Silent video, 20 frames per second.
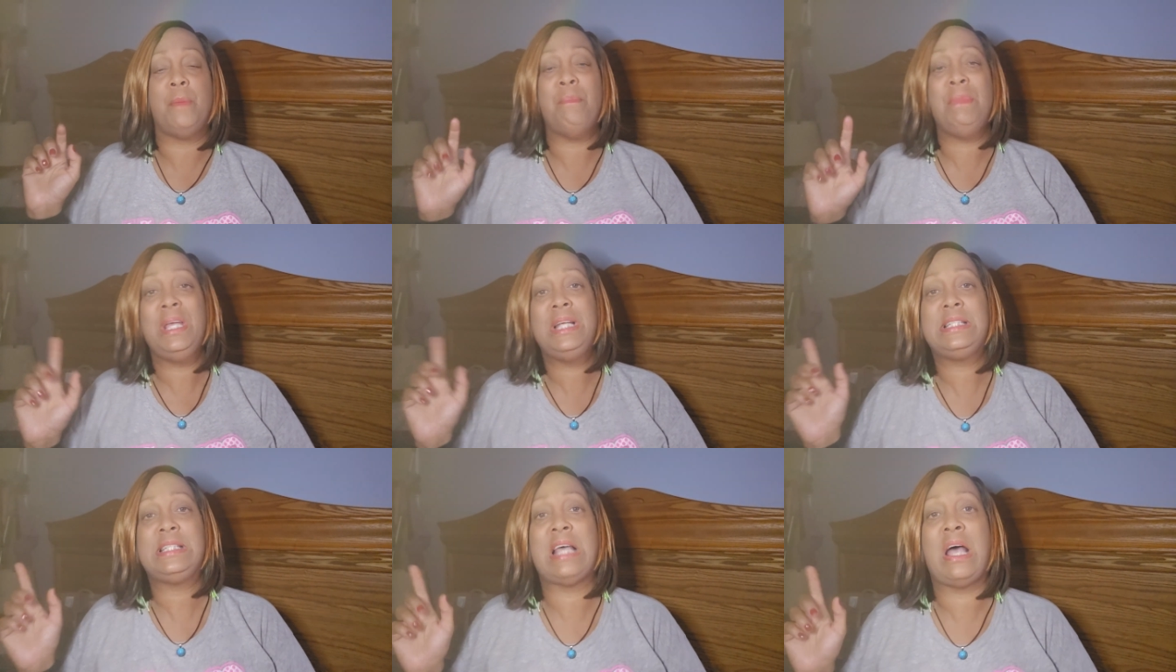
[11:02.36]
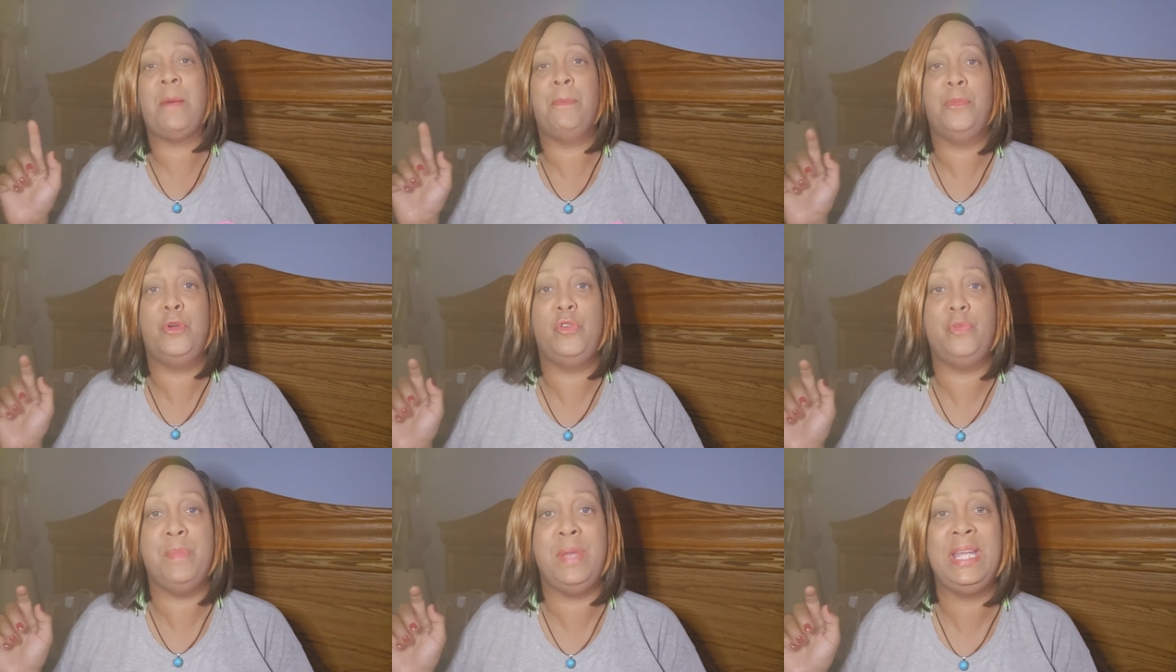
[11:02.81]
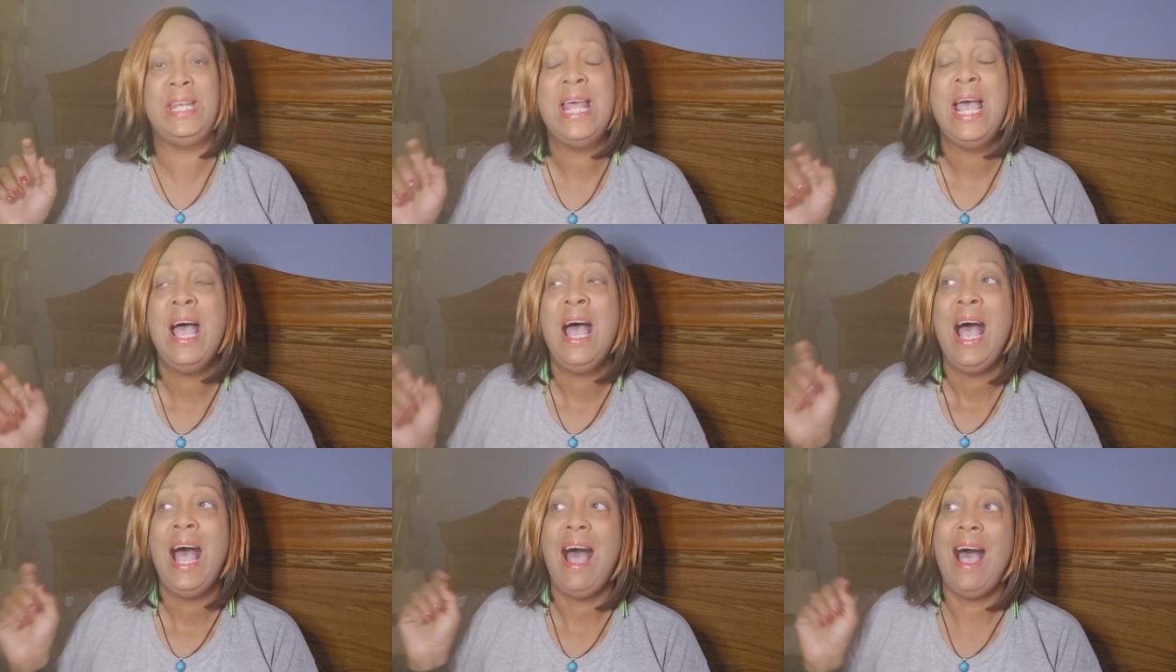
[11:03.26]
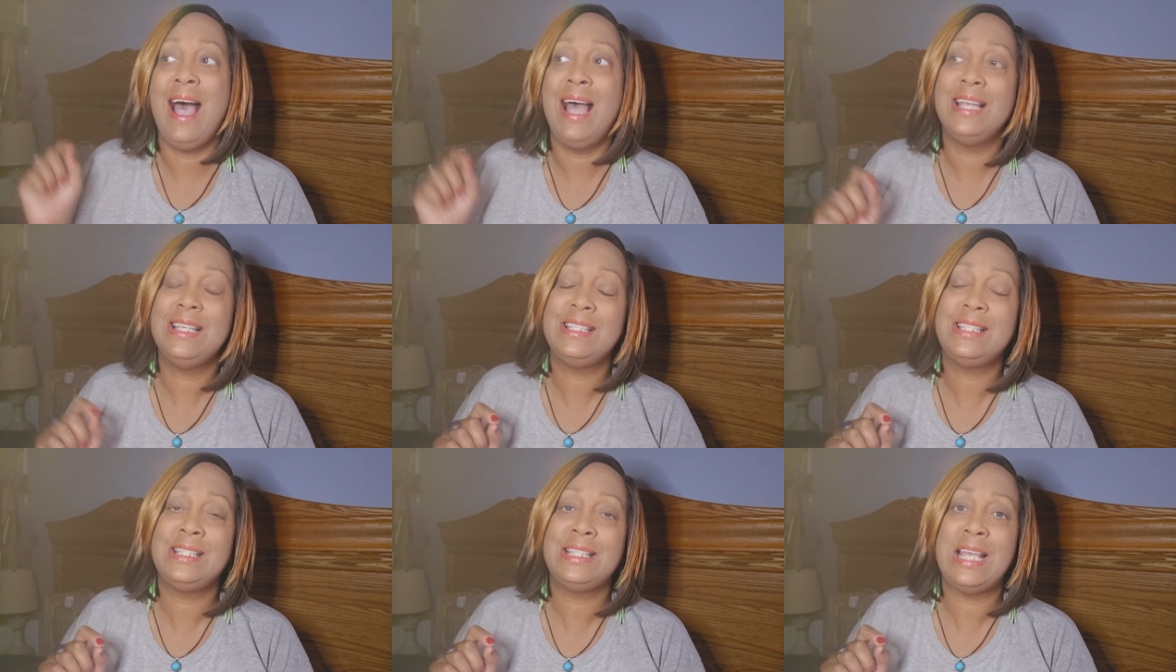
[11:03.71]
the MGTOW movement,
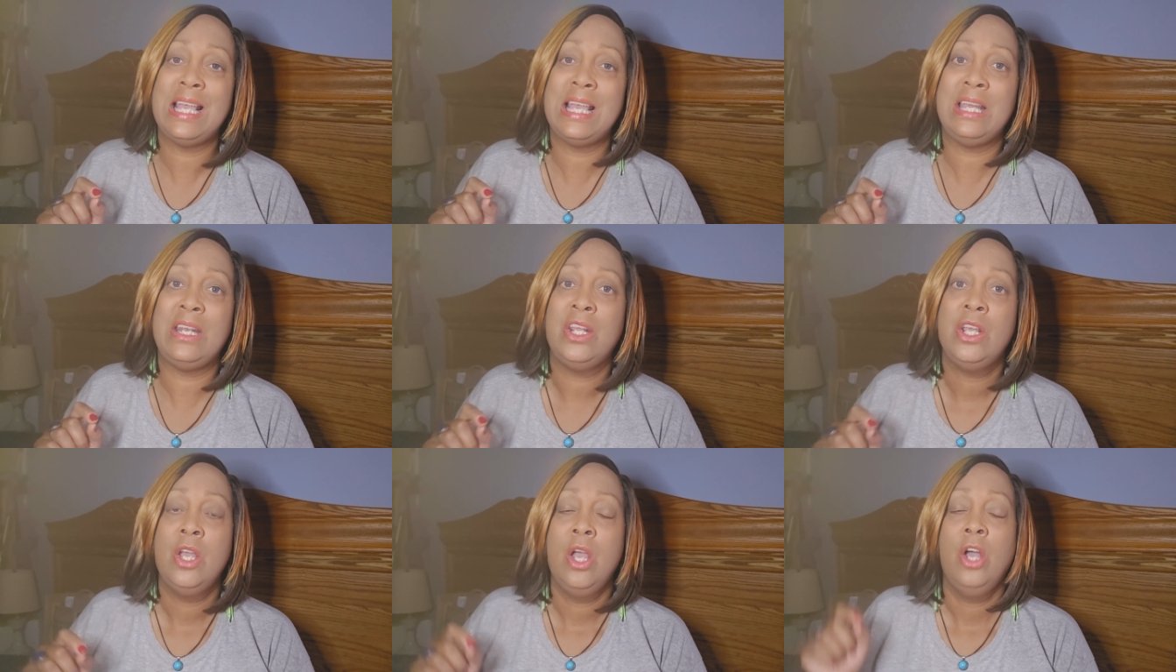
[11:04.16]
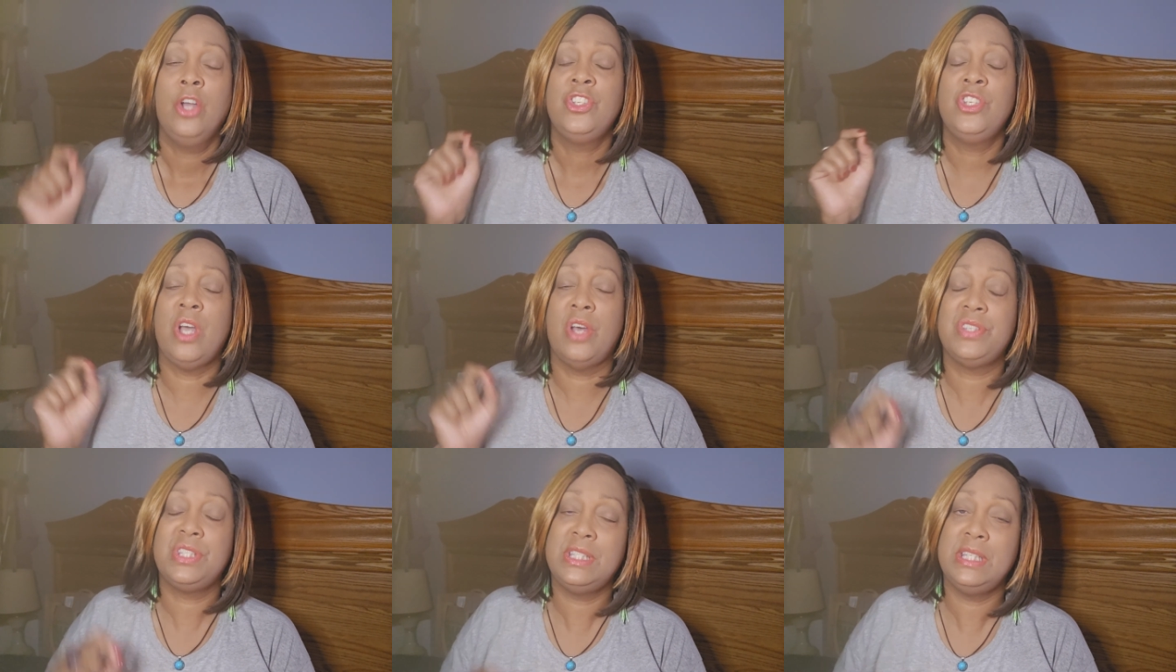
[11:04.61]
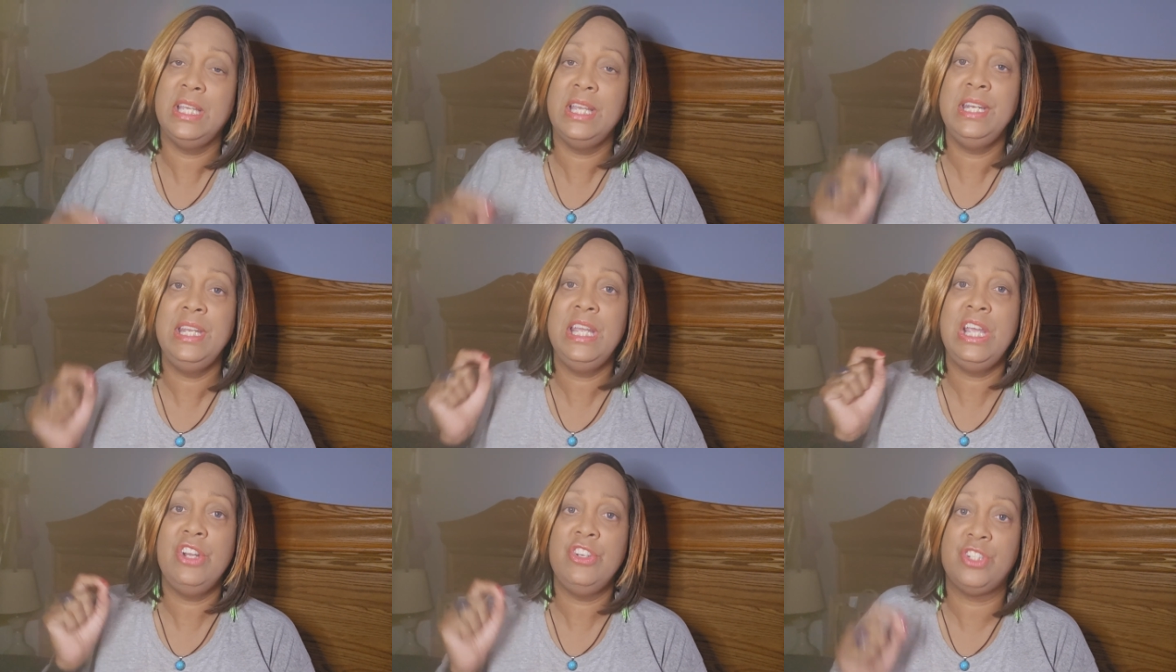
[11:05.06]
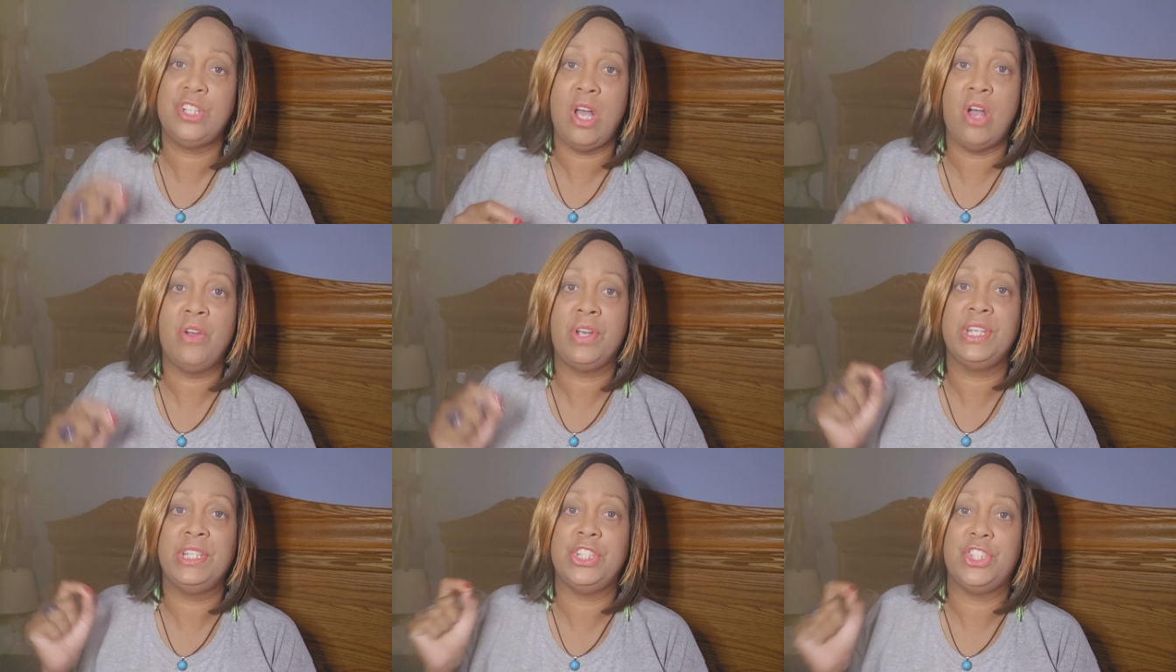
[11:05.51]
I said, y'all sitting here
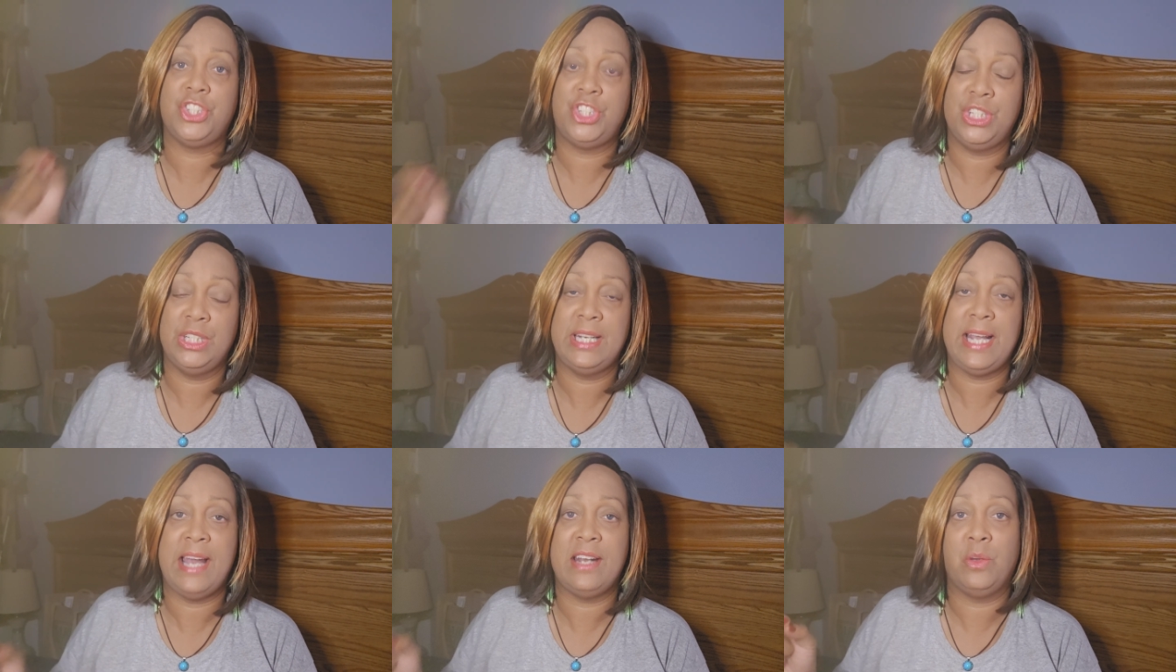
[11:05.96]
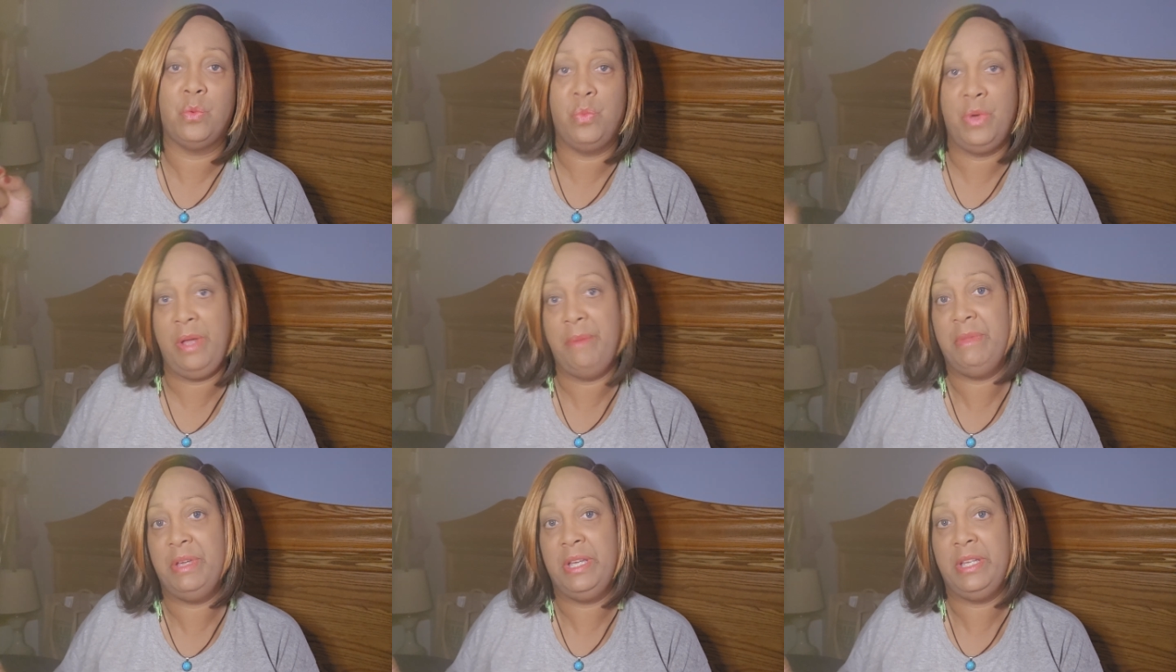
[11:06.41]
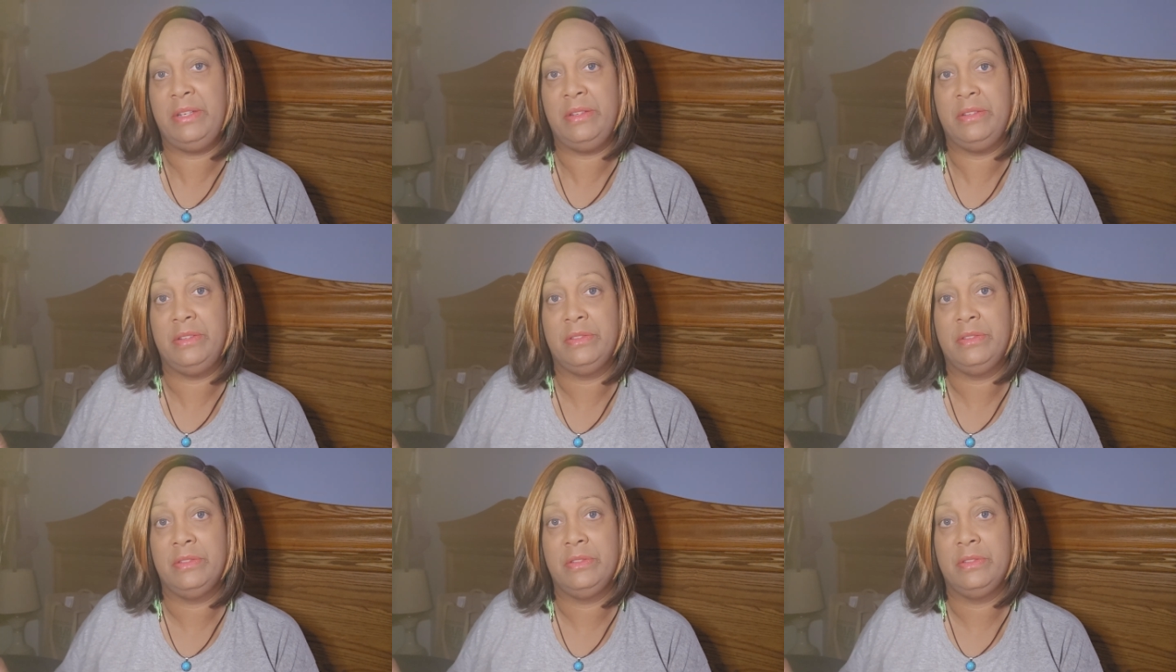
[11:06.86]
dogging the shit out of women,